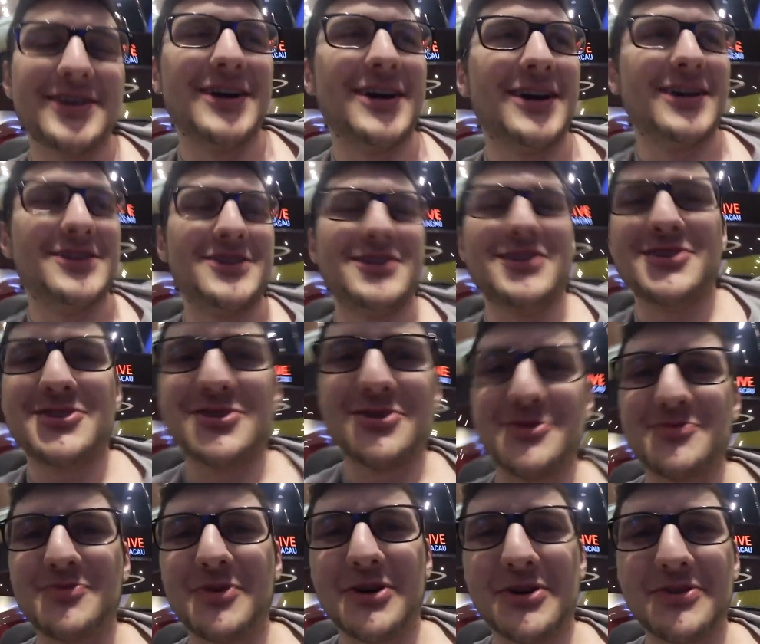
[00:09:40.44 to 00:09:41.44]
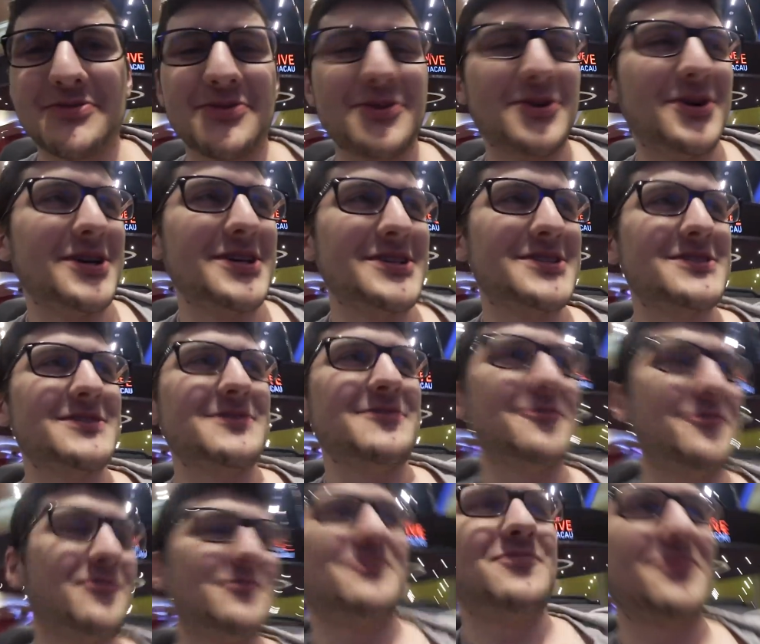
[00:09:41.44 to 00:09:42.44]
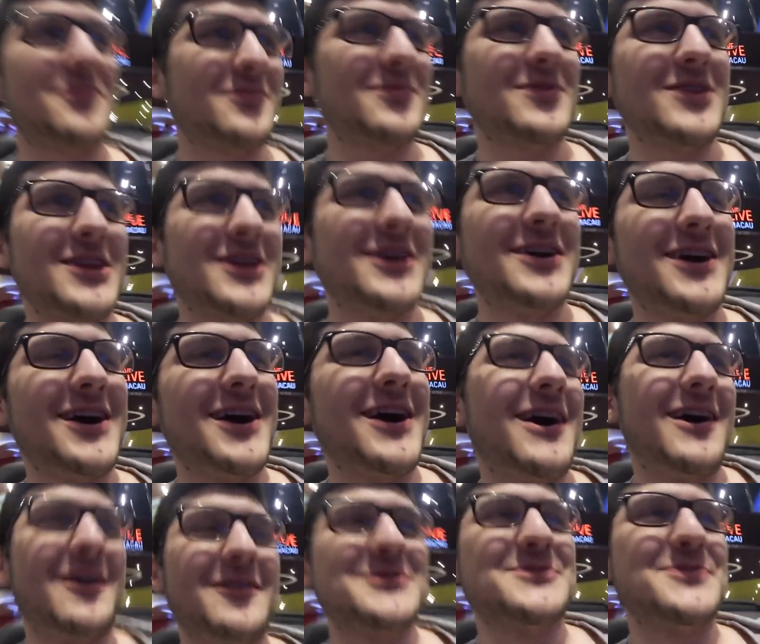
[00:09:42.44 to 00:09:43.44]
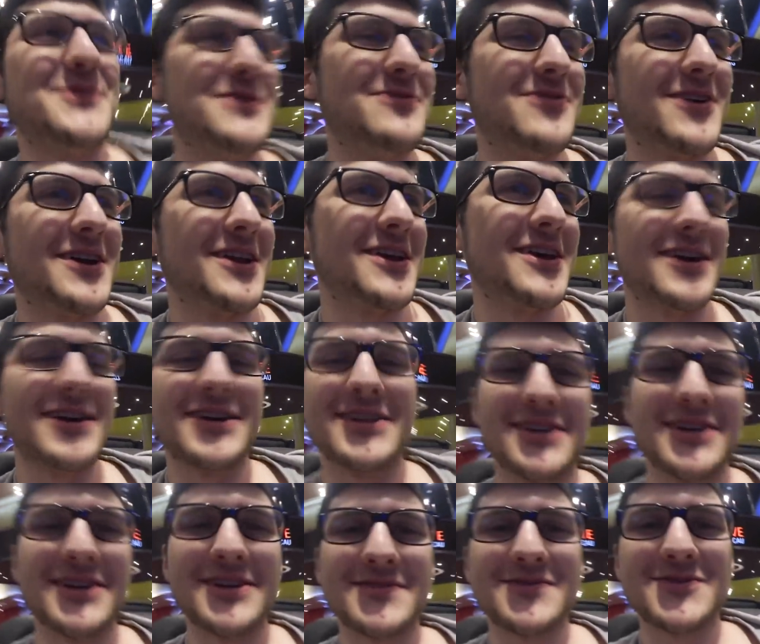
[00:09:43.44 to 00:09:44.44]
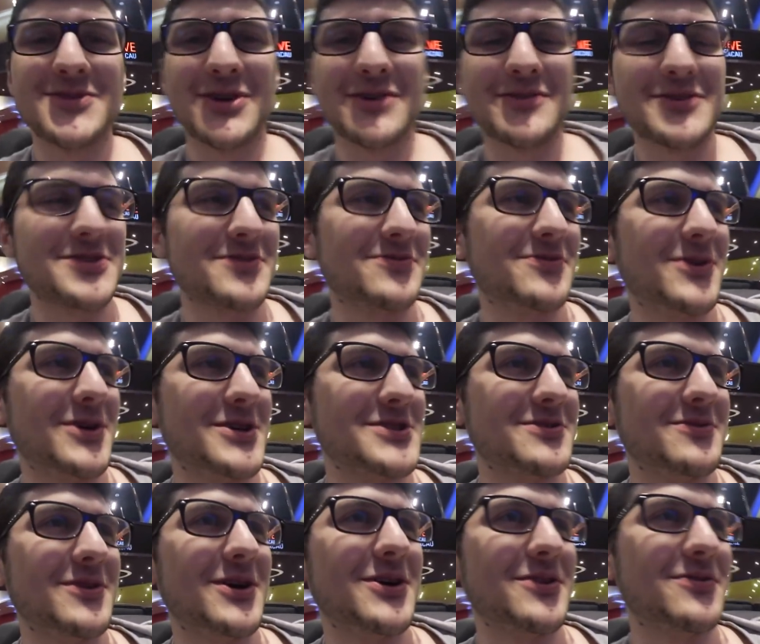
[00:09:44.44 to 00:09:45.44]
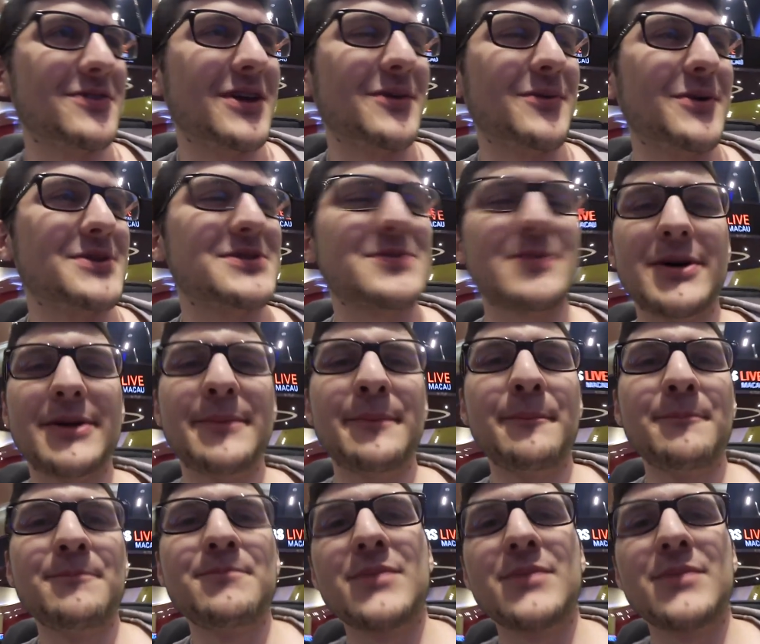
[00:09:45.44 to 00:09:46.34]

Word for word: And he shows pocket fours. Uh, it was pretty funny, and yeah, turn was a four, so we're out of that one as well.